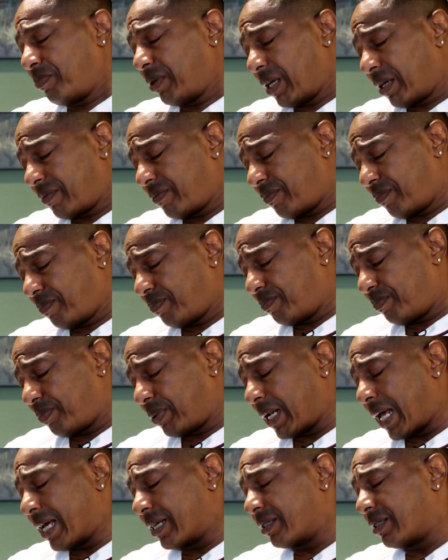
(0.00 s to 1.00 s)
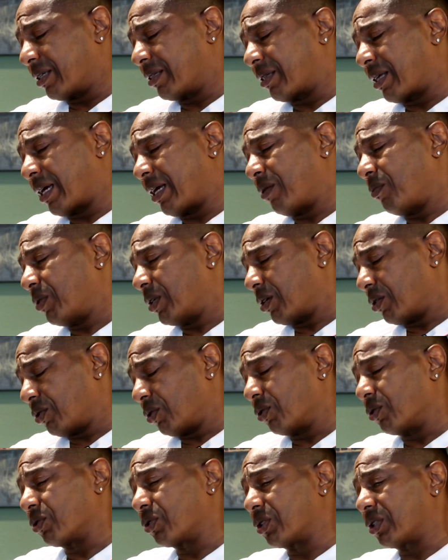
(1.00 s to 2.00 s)
a big plastic thing with a
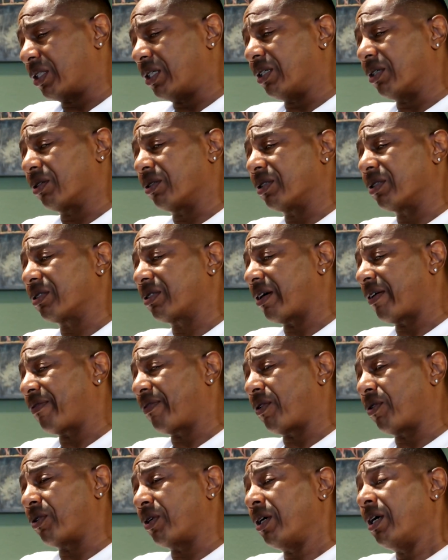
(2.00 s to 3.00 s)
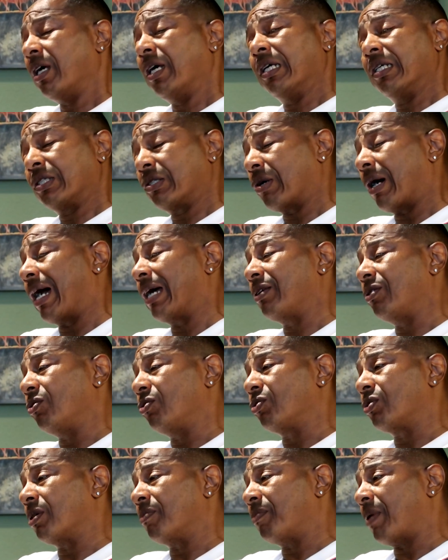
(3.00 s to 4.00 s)
little steel and stuff on it. So I
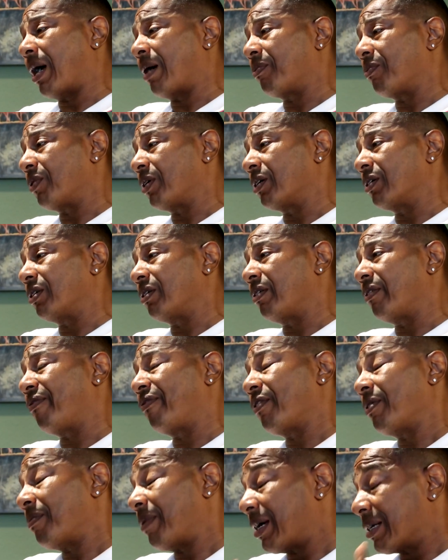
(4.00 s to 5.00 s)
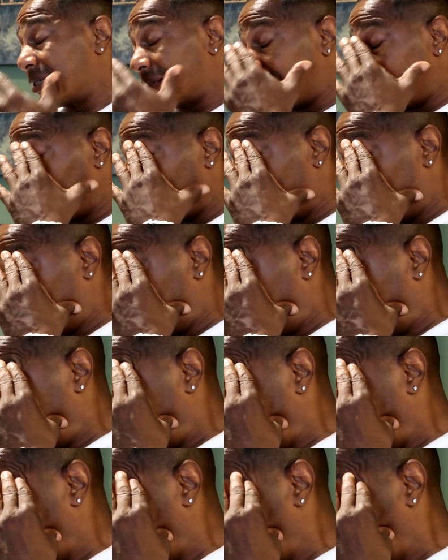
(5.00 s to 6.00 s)
used the mop wringer to defend myself, and
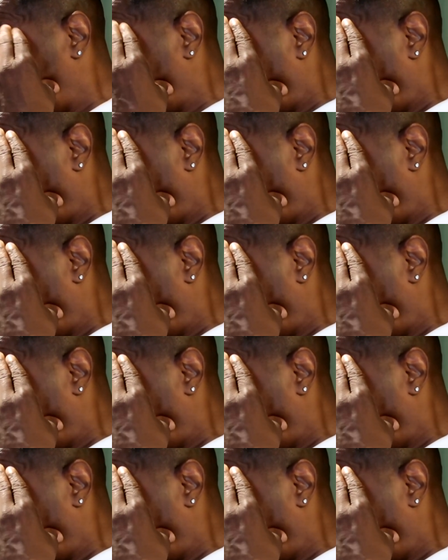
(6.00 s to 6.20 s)
um,